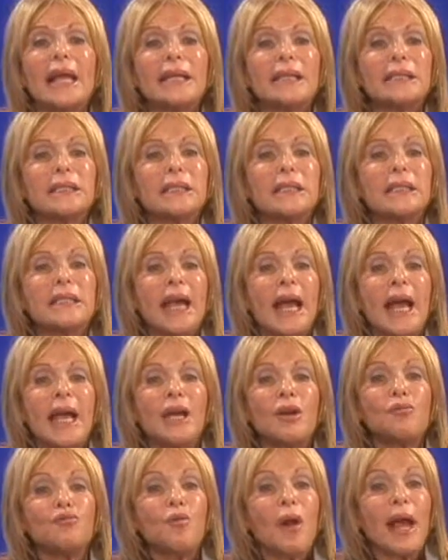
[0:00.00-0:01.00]
Is
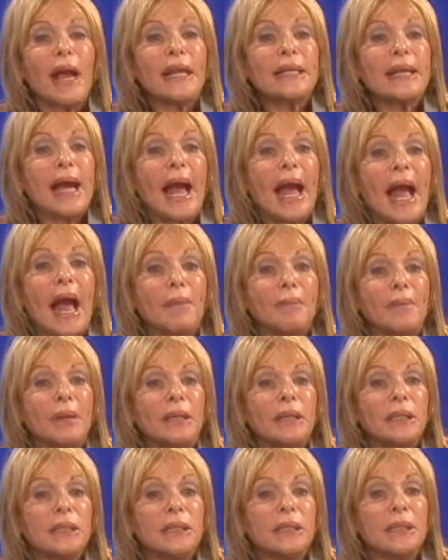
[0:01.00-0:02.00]
today ranked a
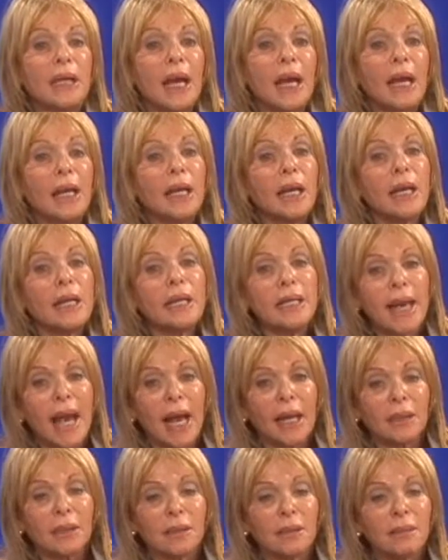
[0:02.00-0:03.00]
happiness day?
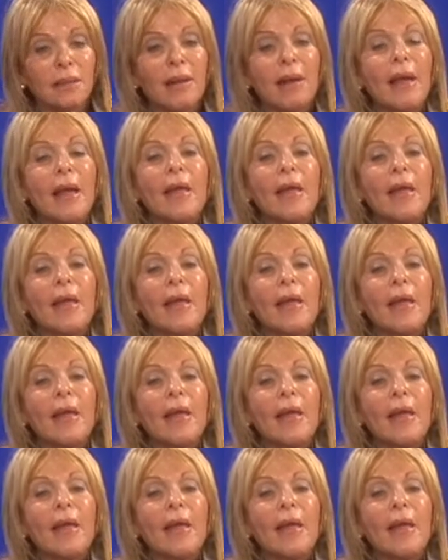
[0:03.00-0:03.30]
Yes.